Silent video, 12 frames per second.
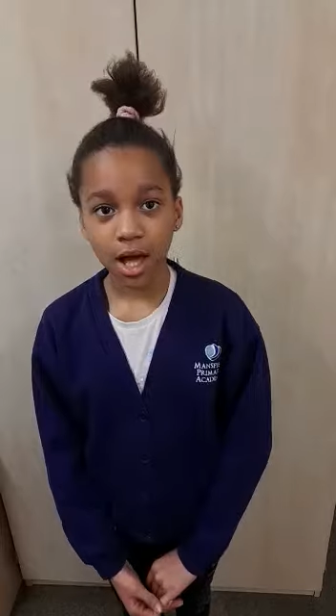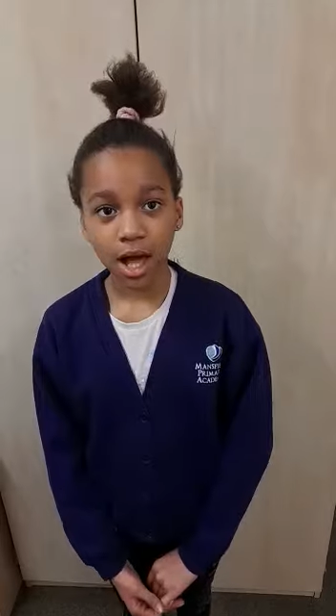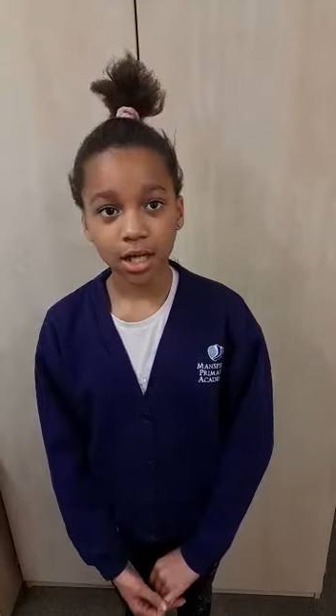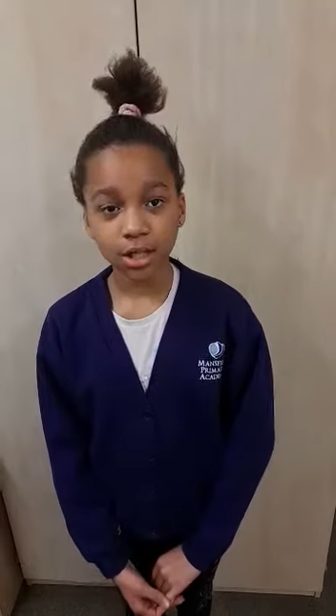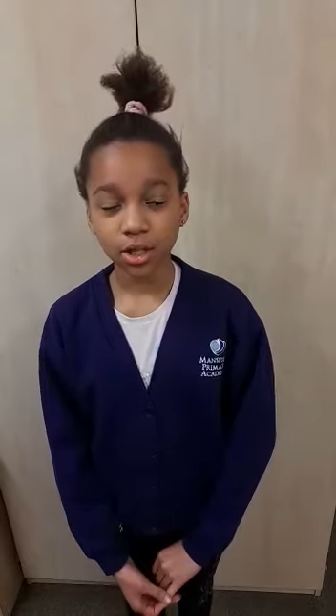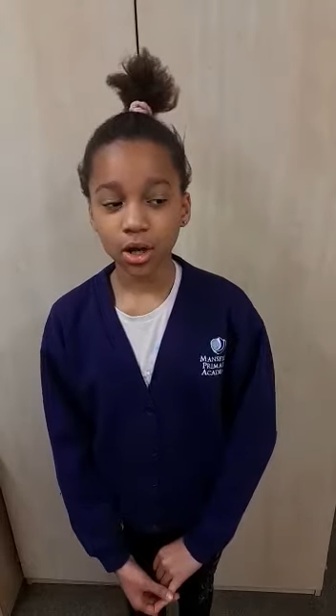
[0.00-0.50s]

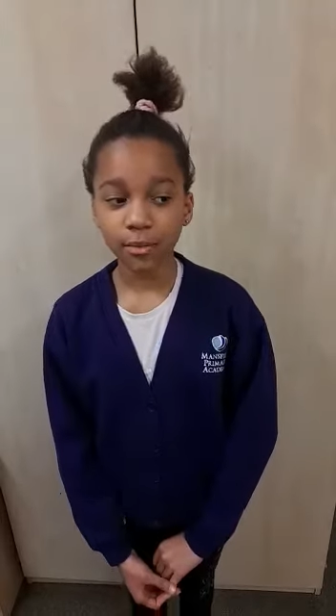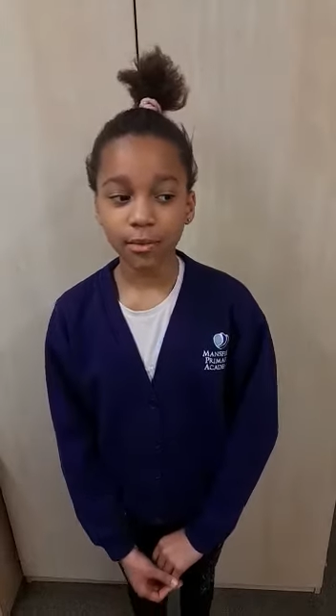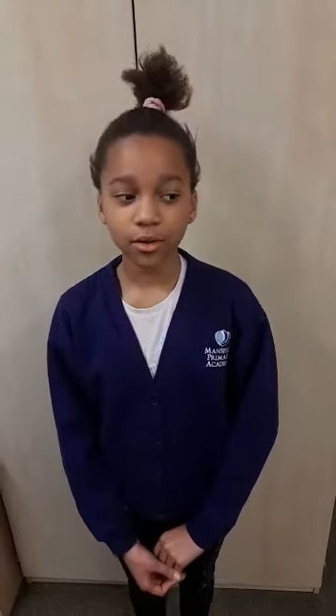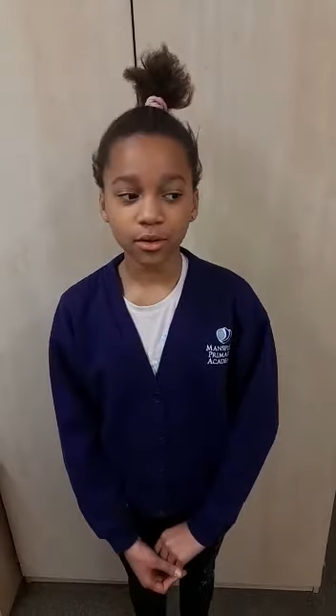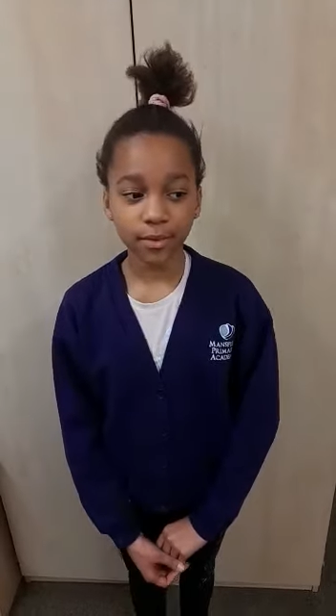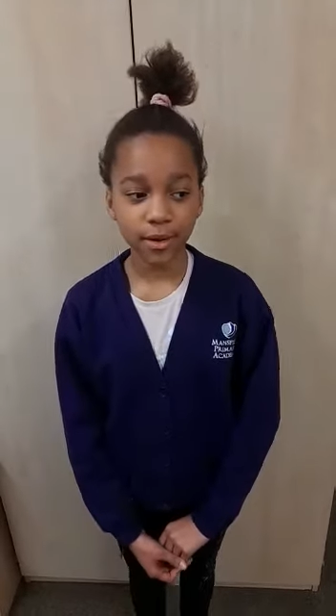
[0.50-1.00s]
I don't copy
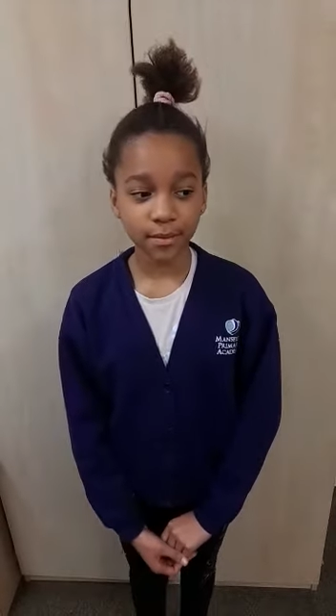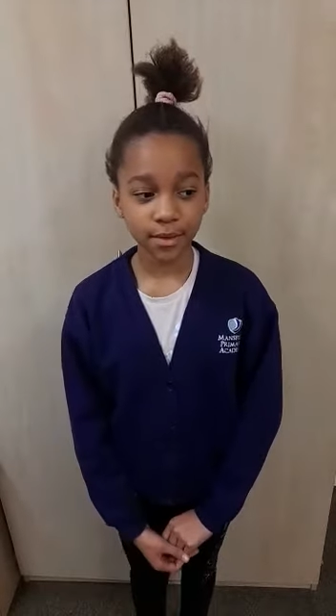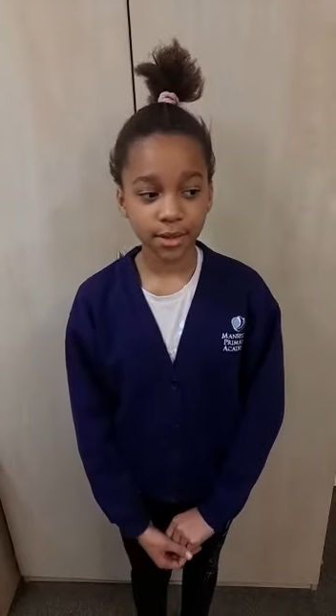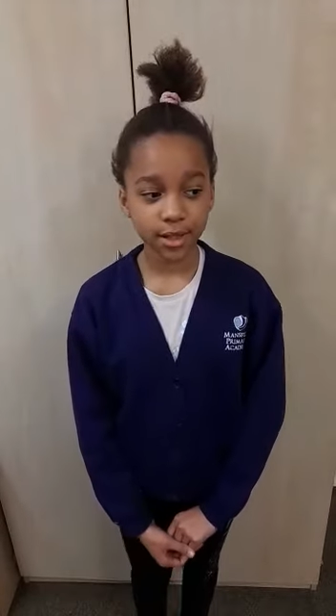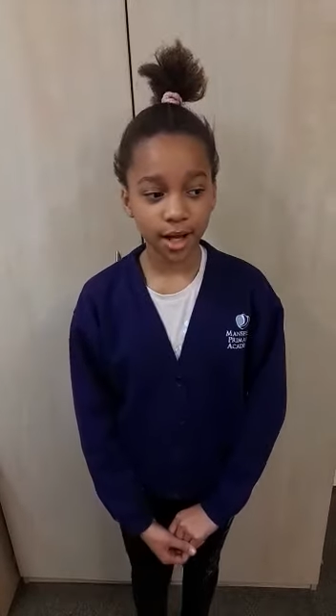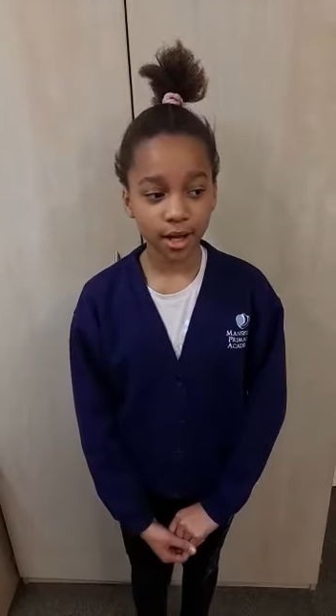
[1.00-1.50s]
other people's
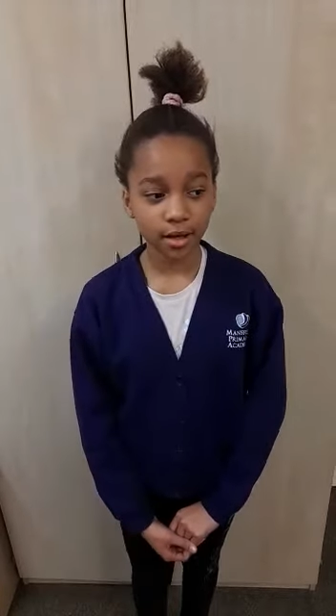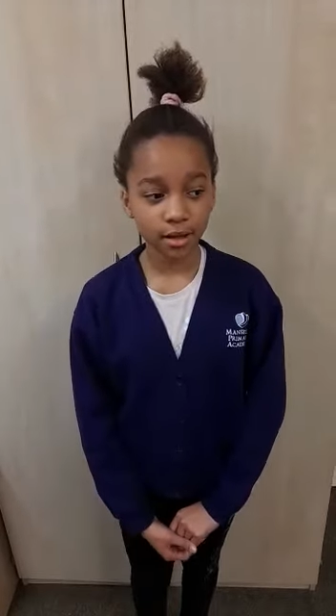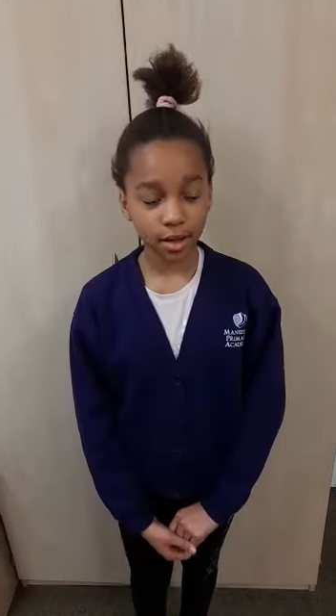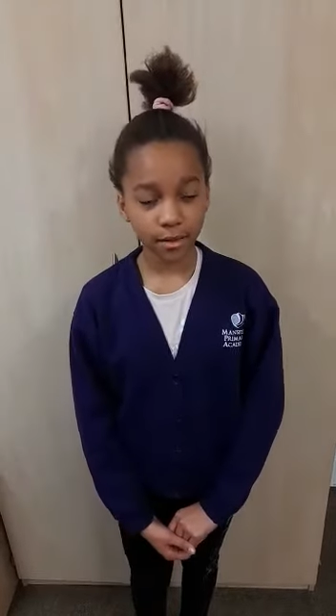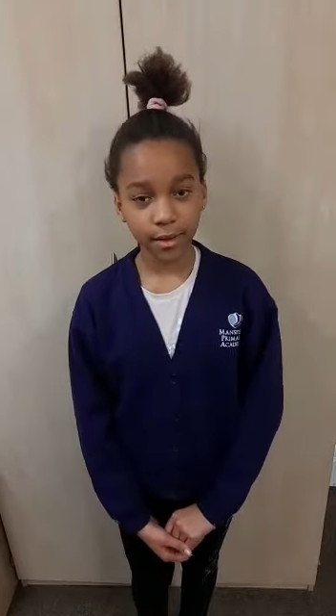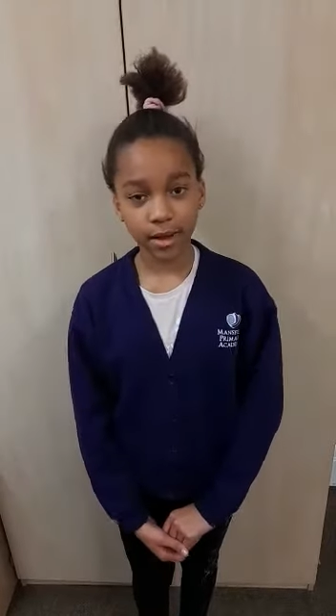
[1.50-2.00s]
style,
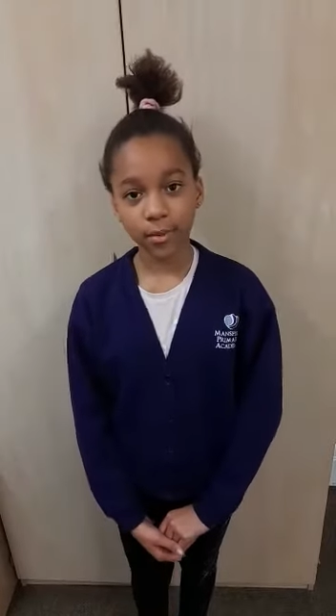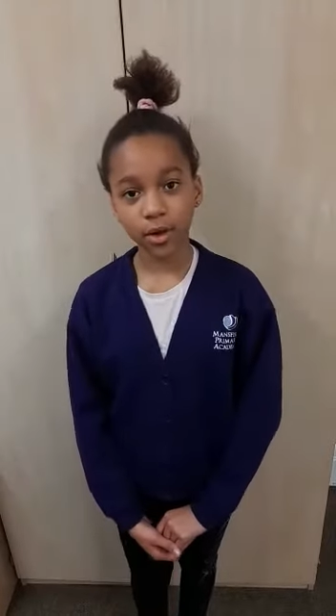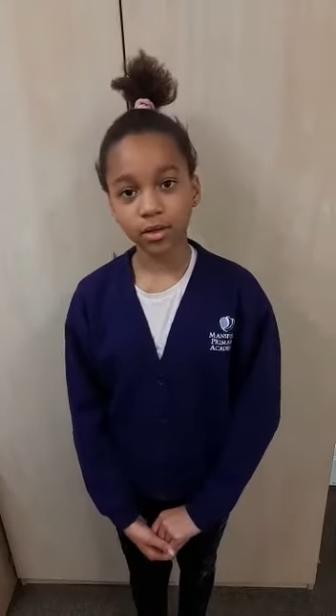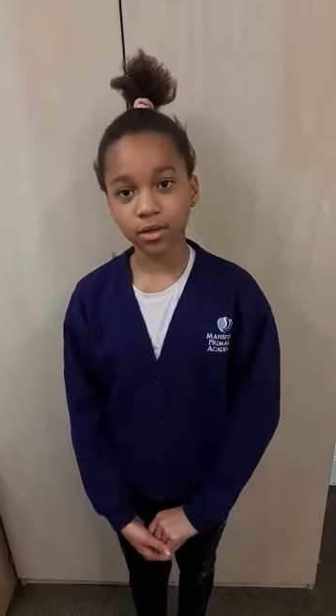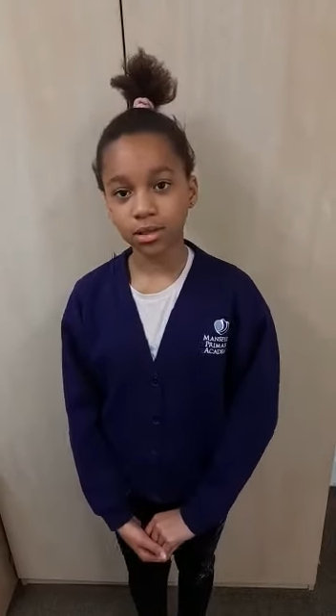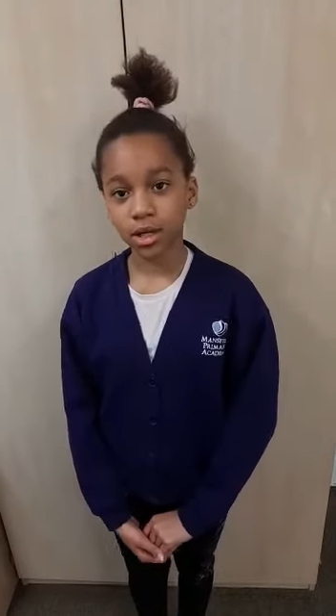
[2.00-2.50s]
can make my
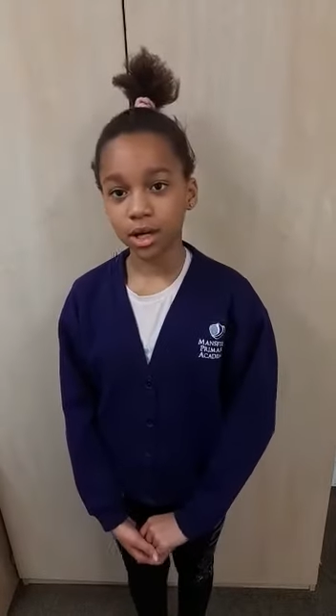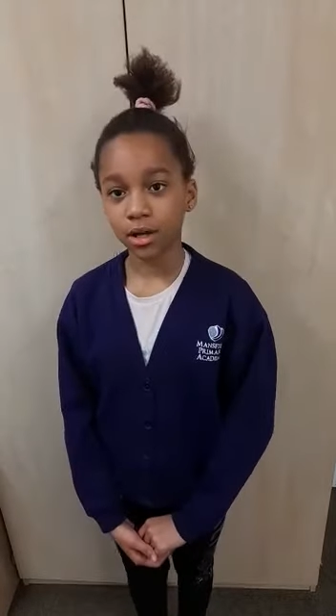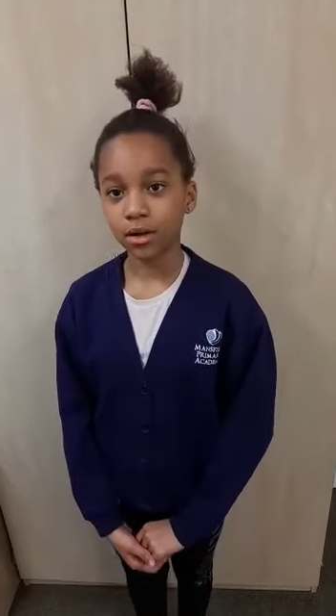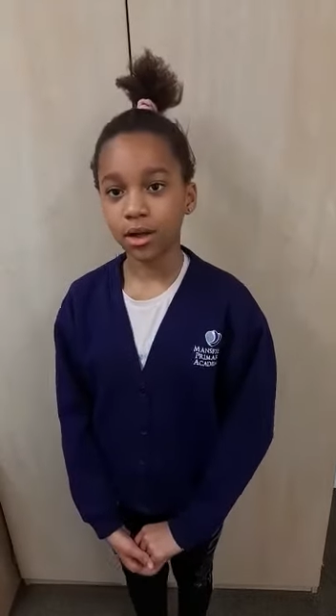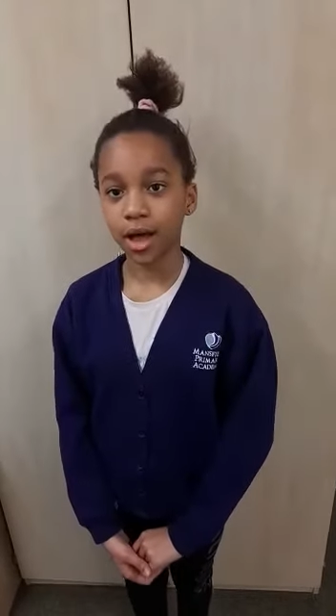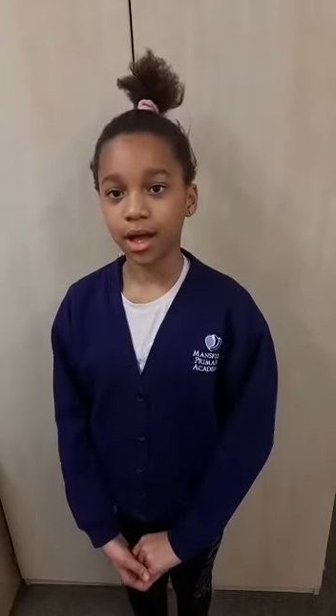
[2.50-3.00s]
own style.